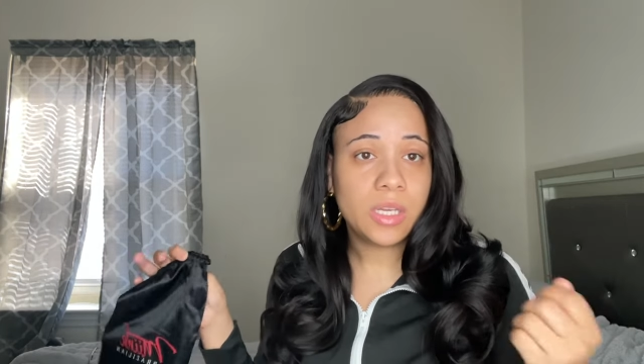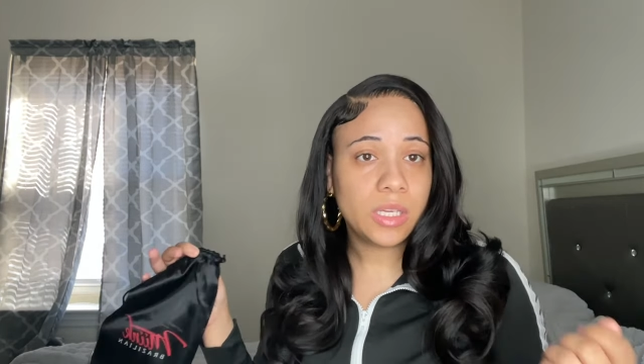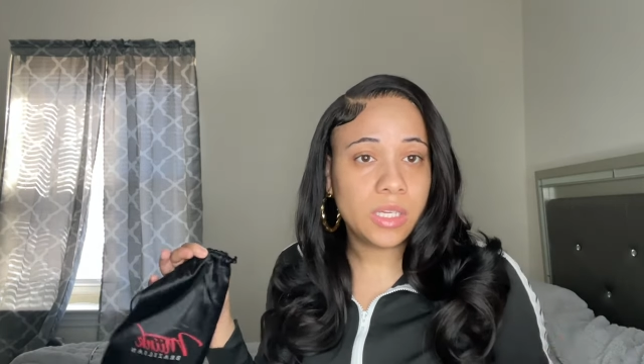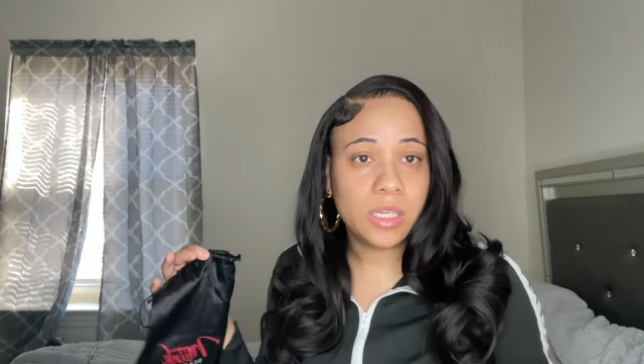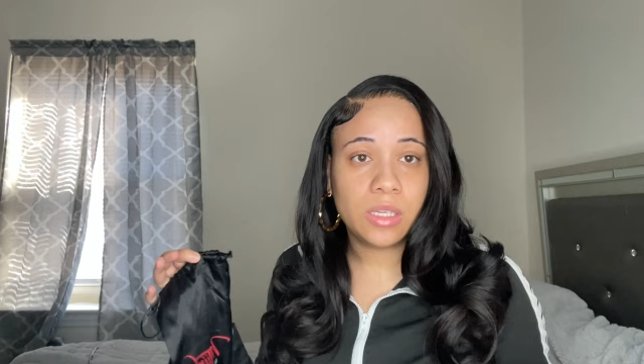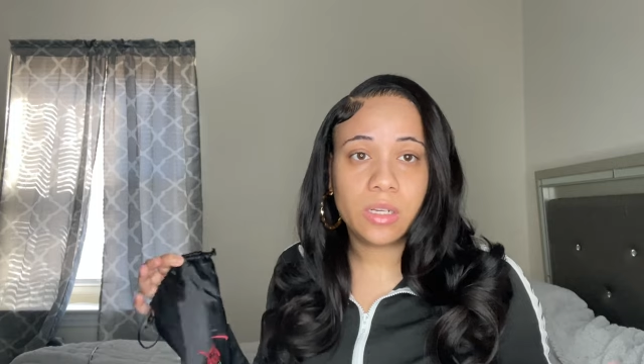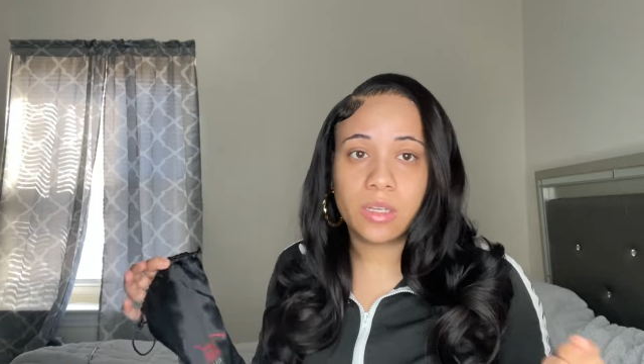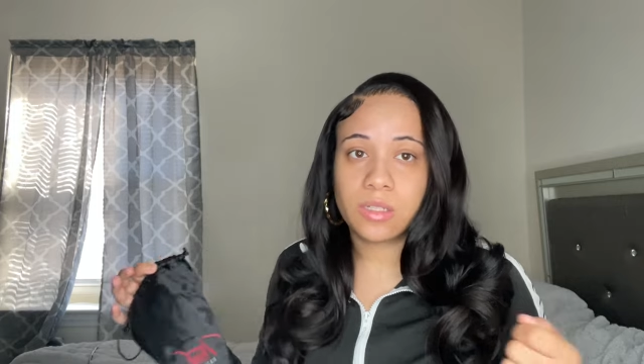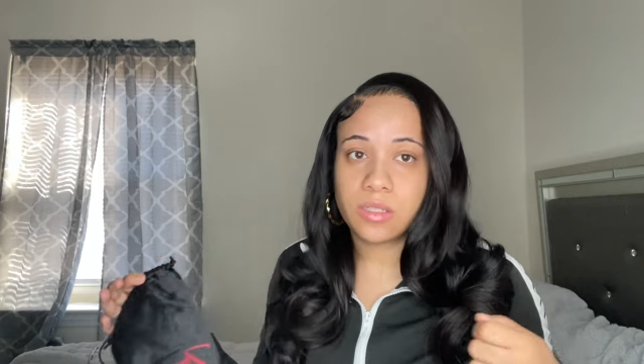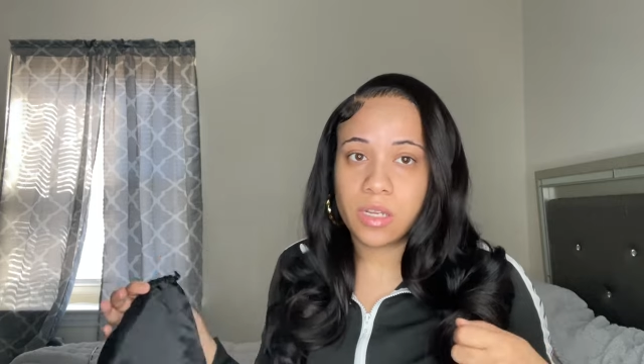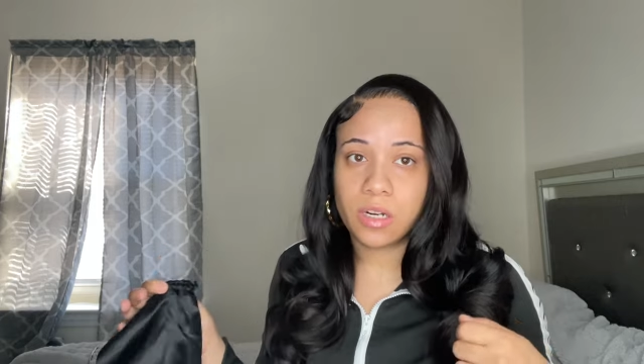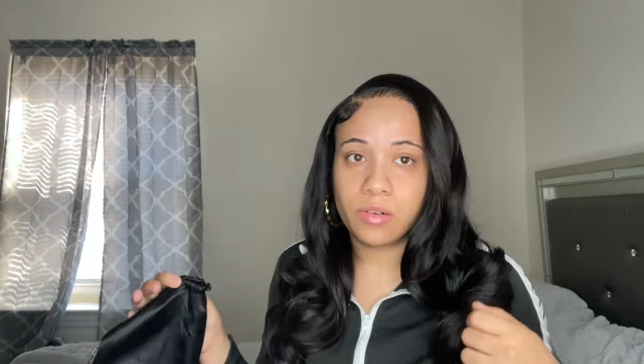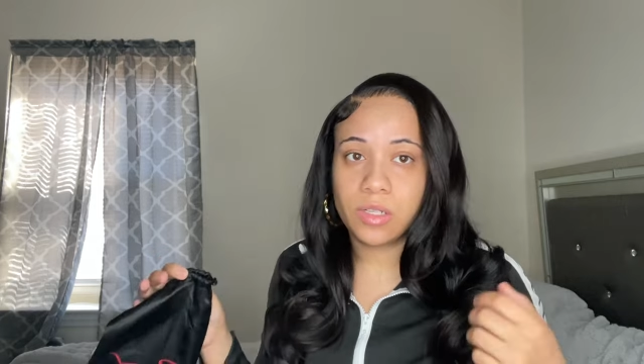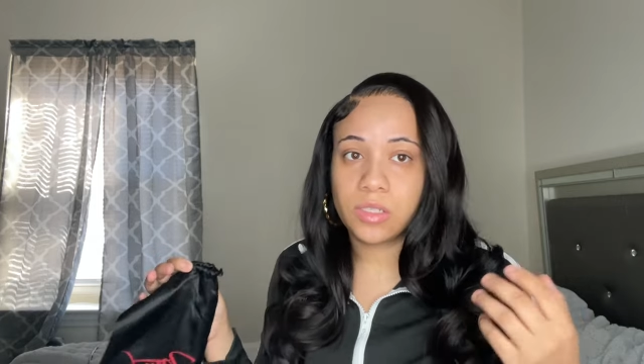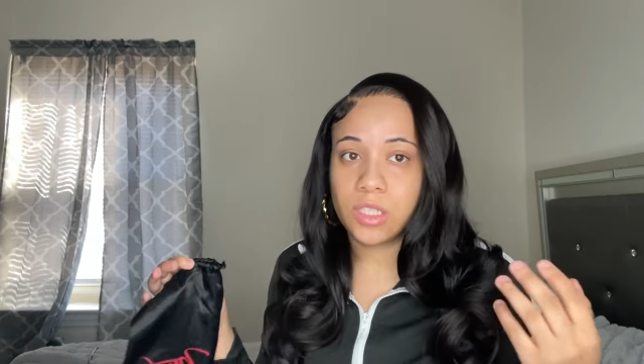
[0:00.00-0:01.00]
heat,
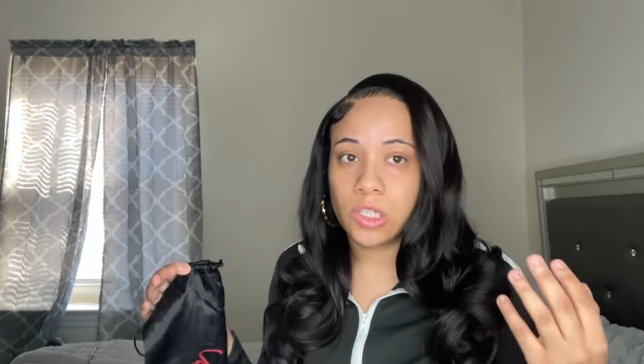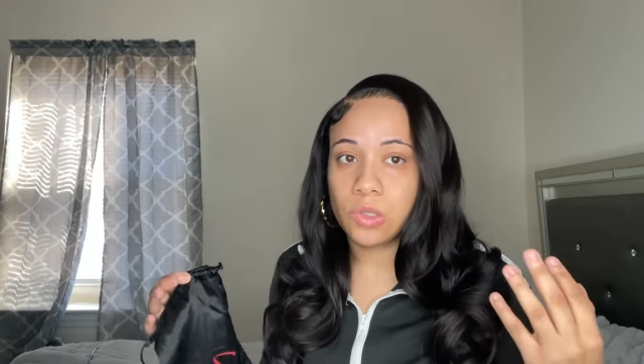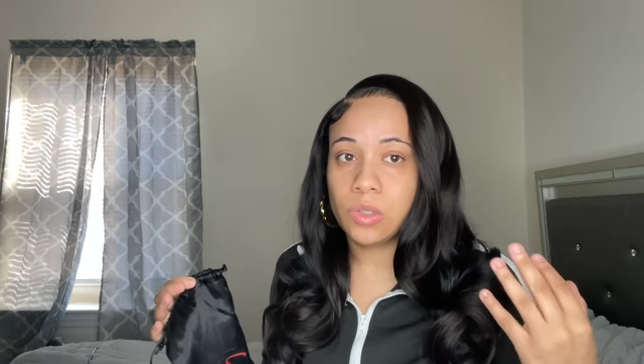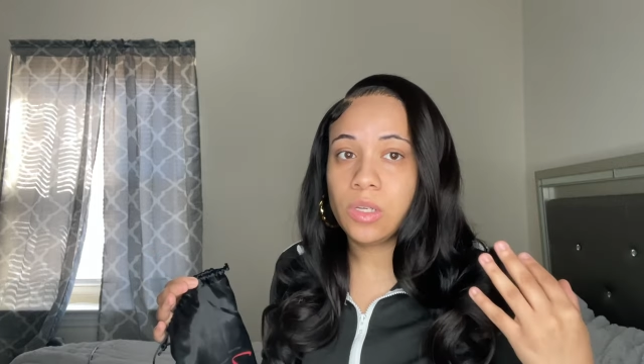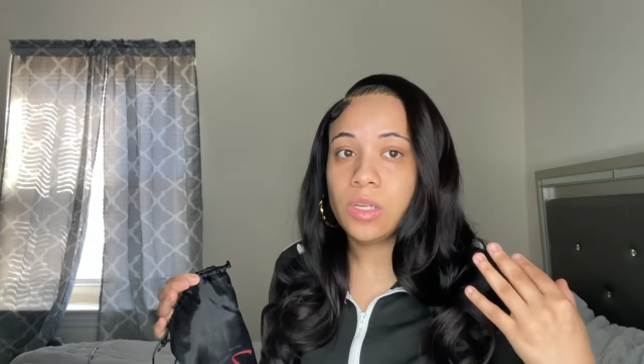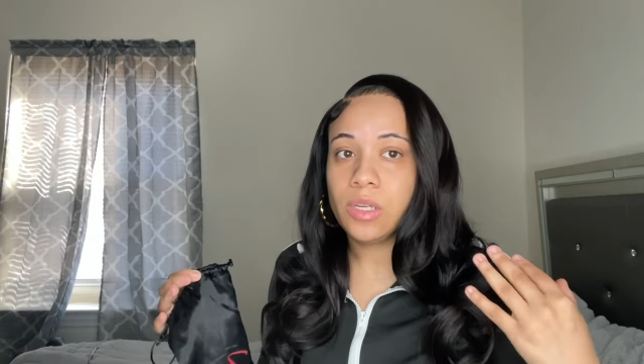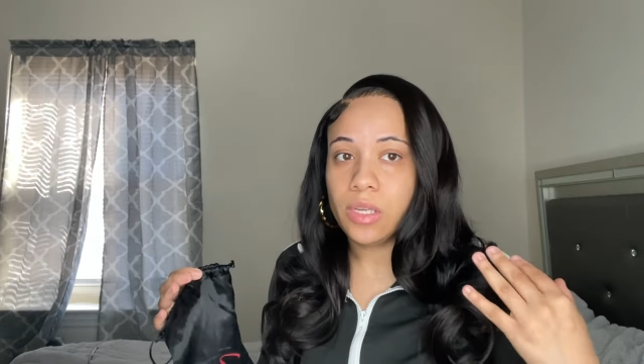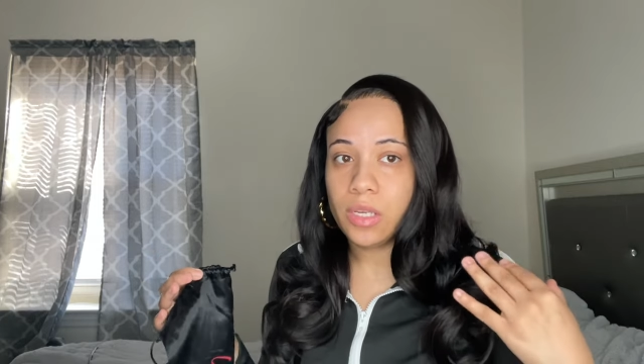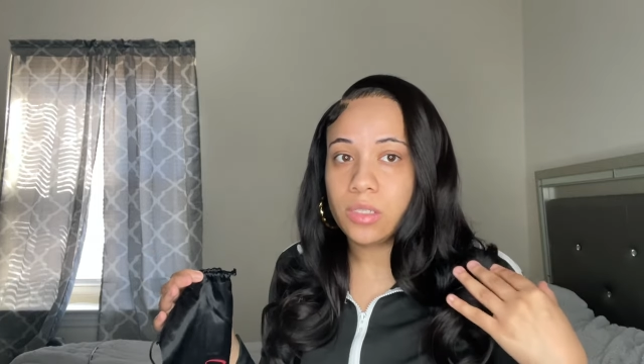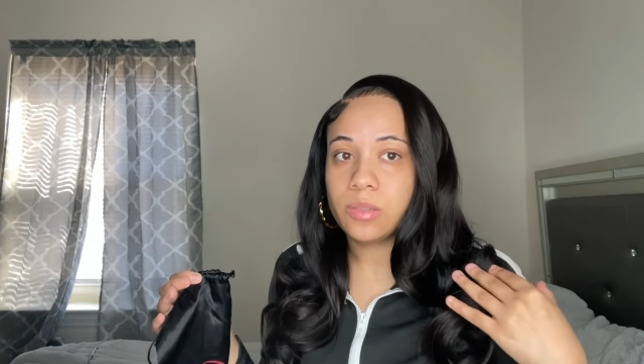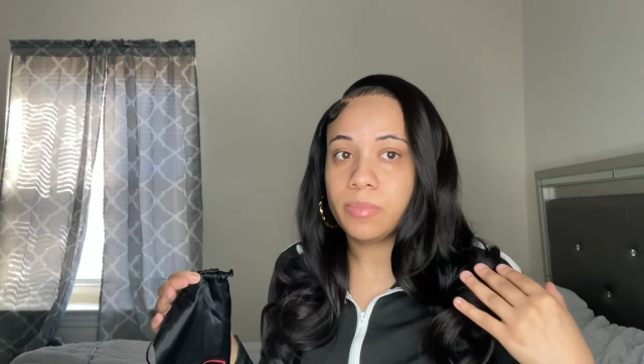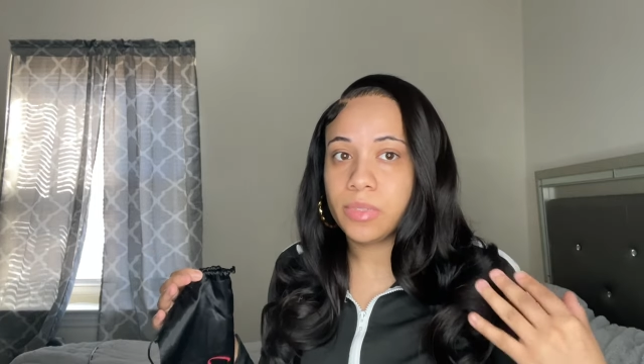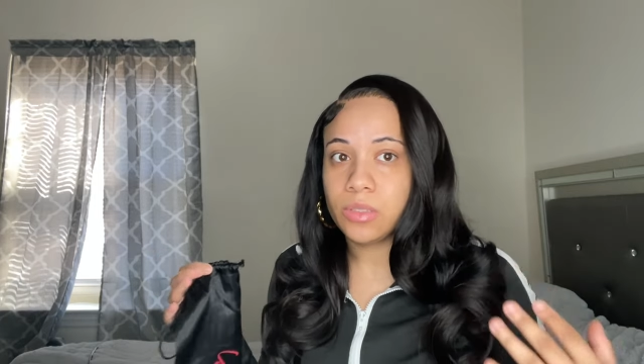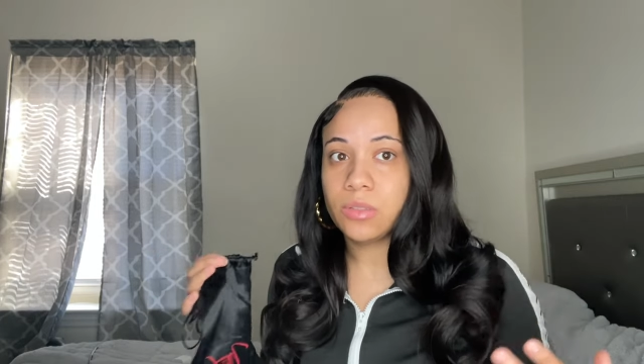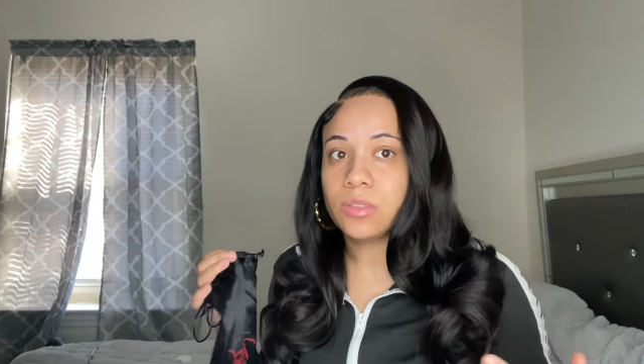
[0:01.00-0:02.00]
etc. So it's
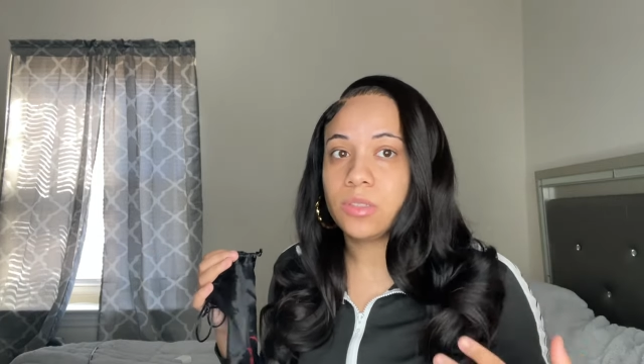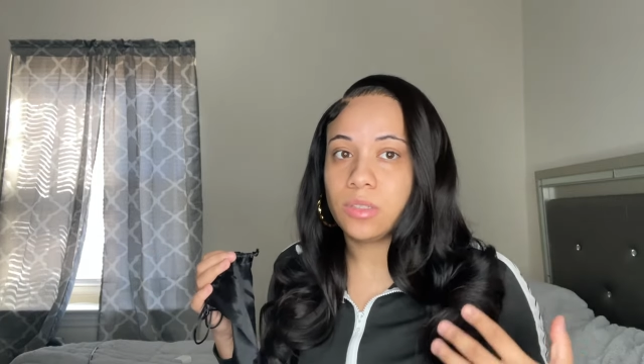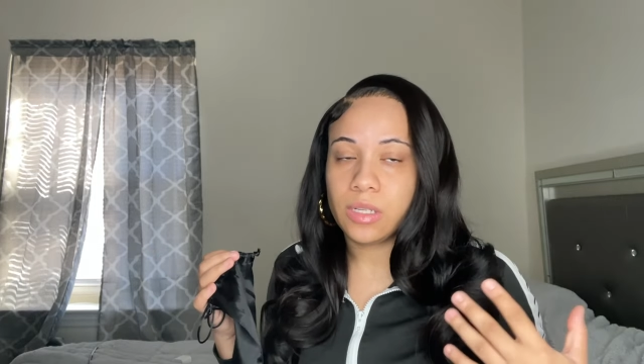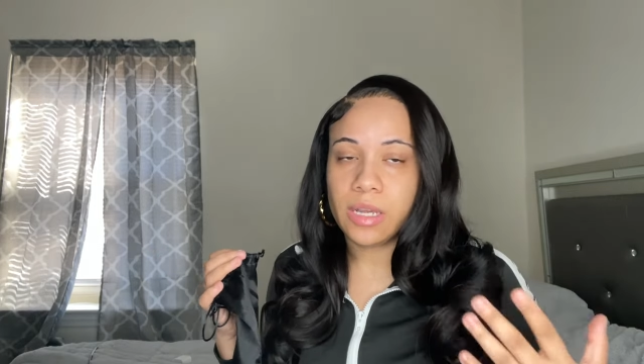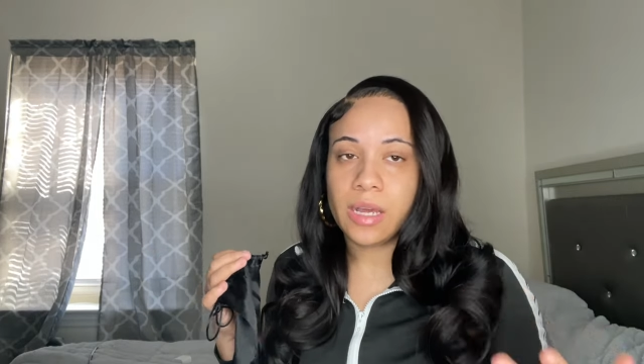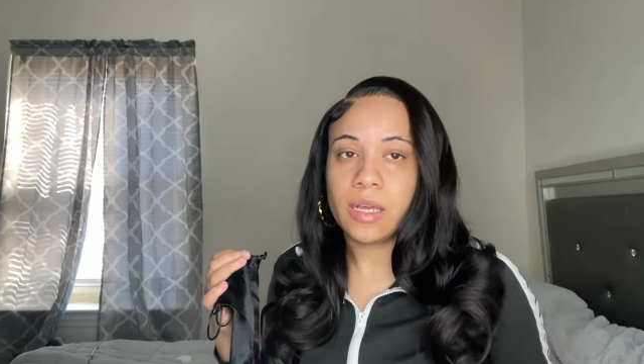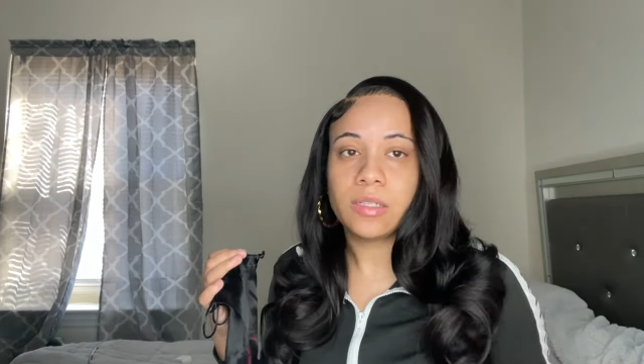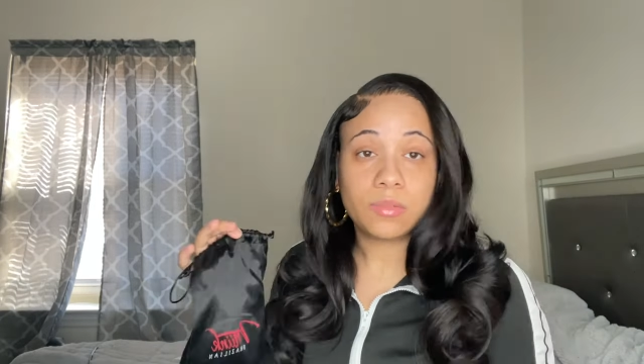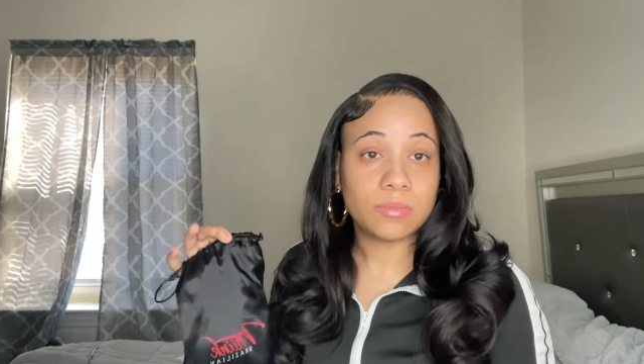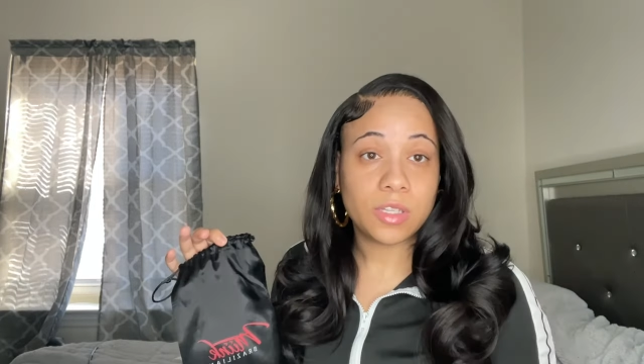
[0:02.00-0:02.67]
built to last,